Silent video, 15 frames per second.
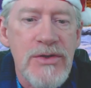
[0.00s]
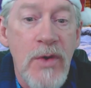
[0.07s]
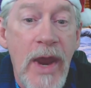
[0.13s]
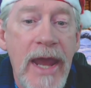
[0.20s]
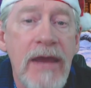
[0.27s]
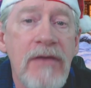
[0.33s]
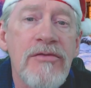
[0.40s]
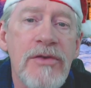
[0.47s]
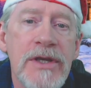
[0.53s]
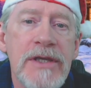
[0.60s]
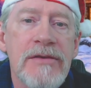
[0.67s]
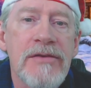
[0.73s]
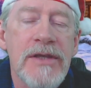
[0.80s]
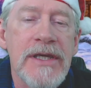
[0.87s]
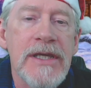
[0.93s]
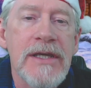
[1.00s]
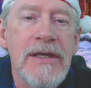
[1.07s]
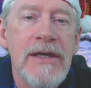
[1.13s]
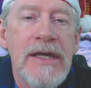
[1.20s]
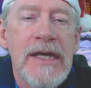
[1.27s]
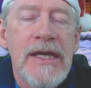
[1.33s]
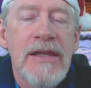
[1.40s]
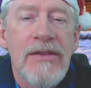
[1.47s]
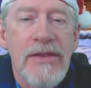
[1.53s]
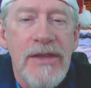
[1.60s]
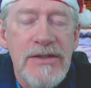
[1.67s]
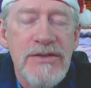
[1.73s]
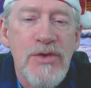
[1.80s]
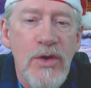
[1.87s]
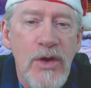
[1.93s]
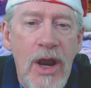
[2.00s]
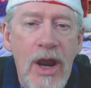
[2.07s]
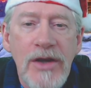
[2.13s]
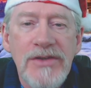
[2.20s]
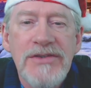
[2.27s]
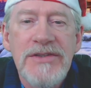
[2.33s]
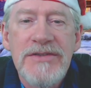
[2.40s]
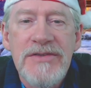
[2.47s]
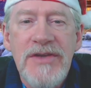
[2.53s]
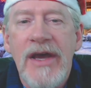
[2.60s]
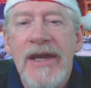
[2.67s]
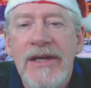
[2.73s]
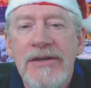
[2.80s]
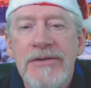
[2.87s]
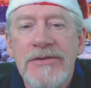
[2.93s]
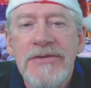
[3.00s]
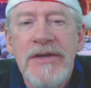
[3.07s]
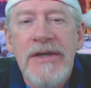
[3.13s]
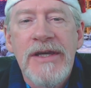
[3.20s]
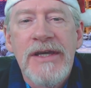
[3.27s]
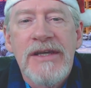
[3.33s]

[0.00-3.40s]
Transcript: you everything that your heart desires.